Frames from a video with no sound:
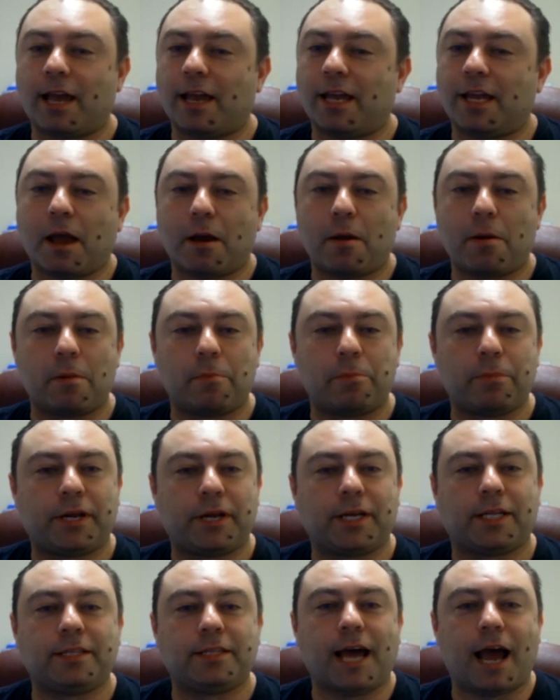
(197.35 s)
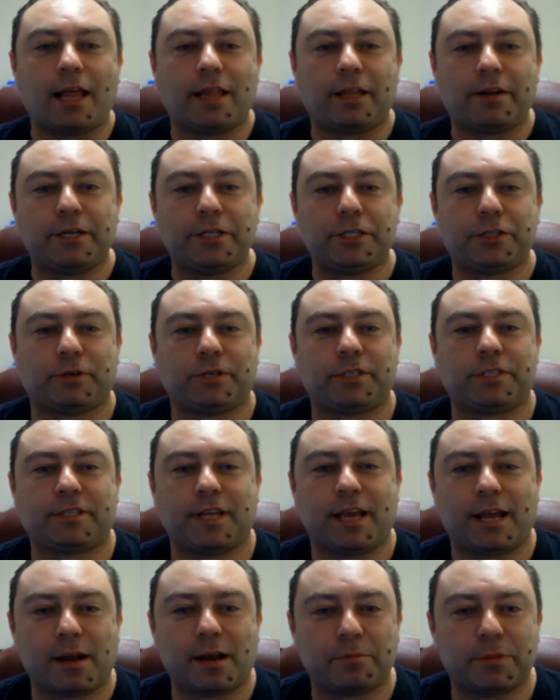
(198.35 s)
I'm putting $1 interest,
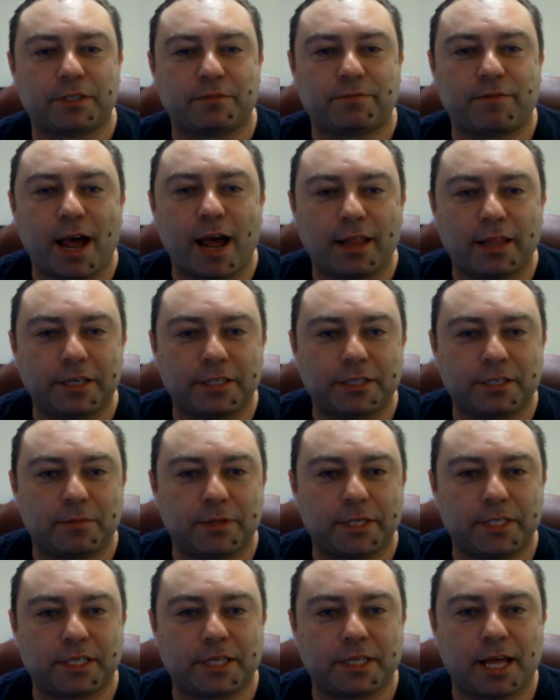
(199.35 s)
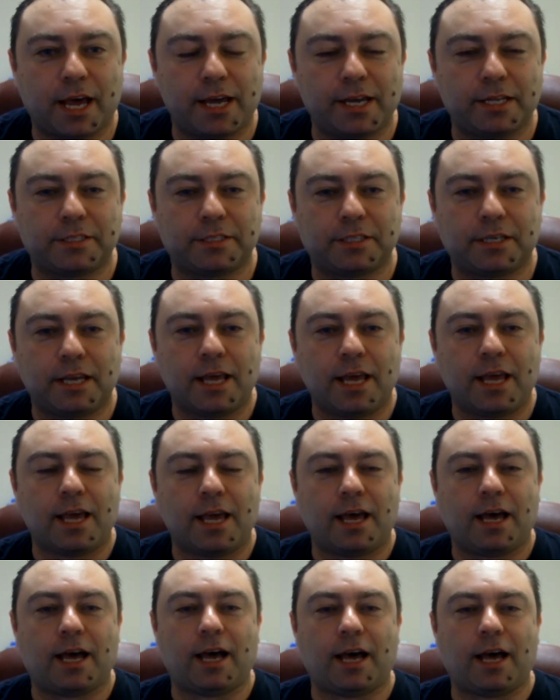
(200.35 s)
and I'm just filing some of these clients
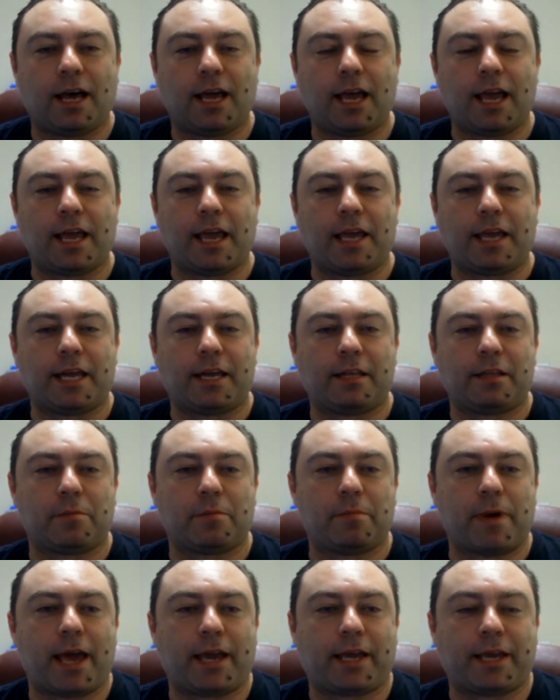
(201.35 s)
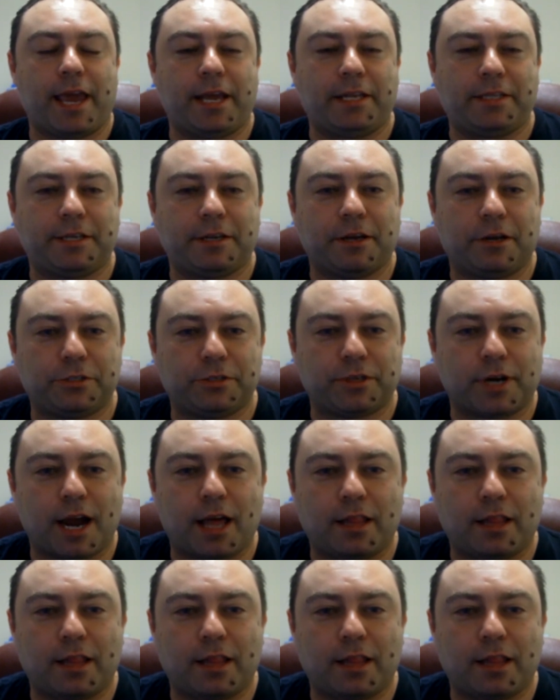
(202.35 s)
and getting them back $1,800. You